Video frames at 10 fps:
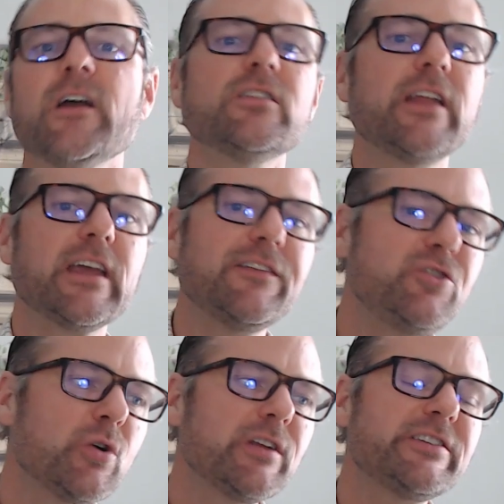Like if
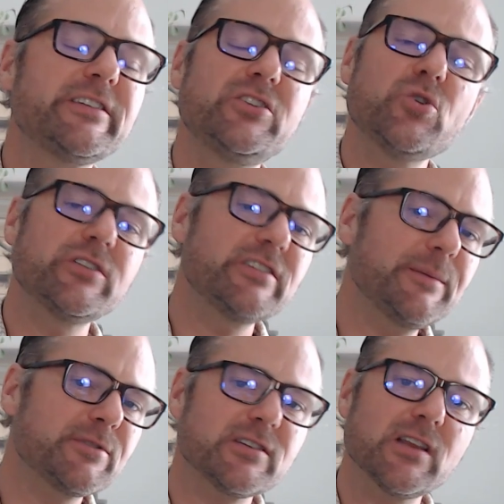you can
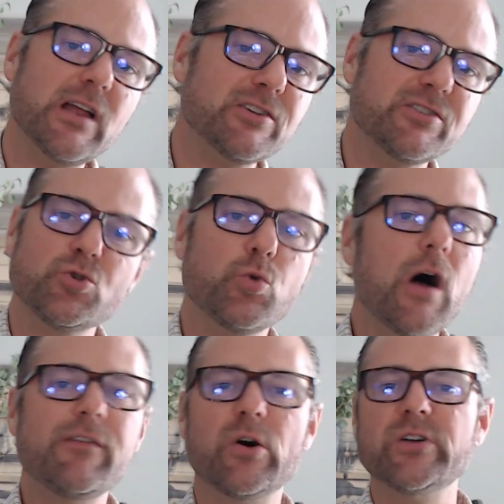sleep
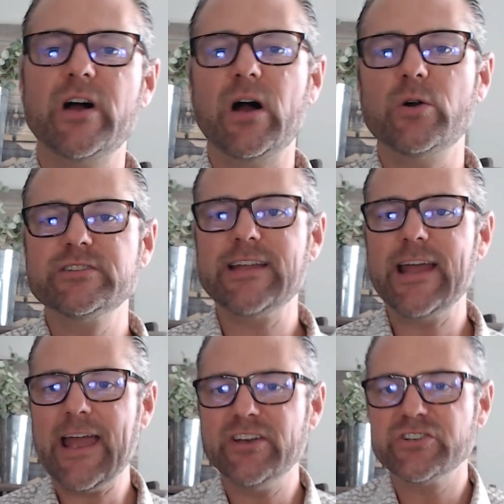12 hours a
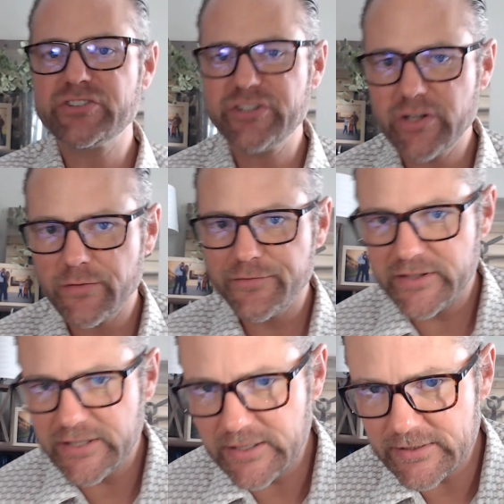day and you're still
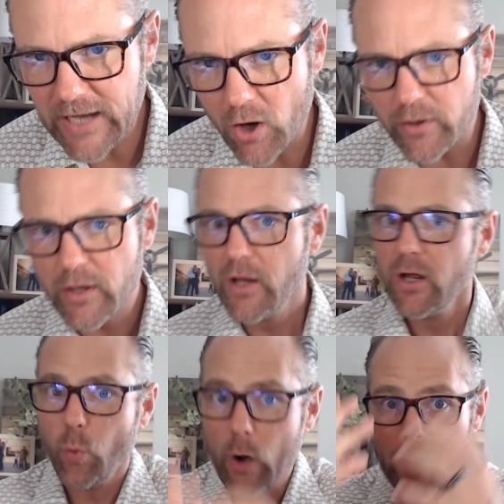fatigued out.
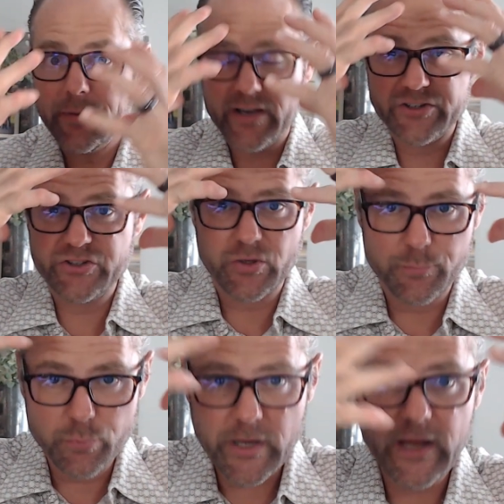Why? Because your
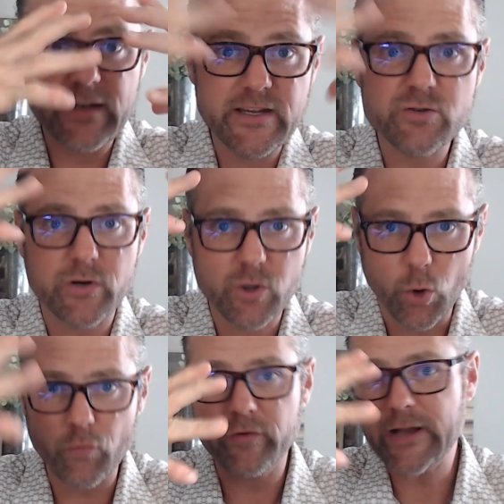brain needs to work
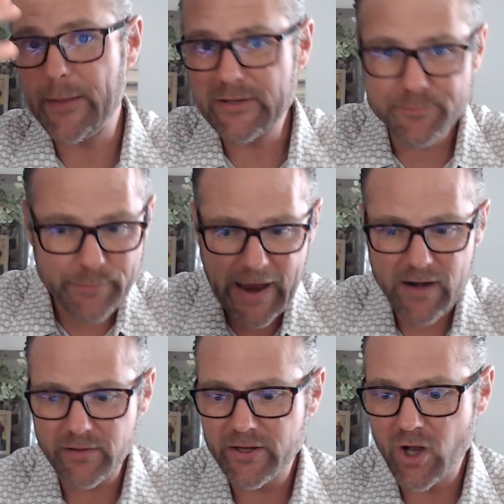overtime. It's
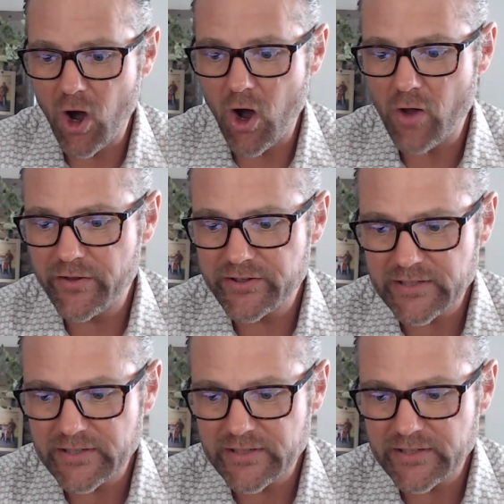battling all this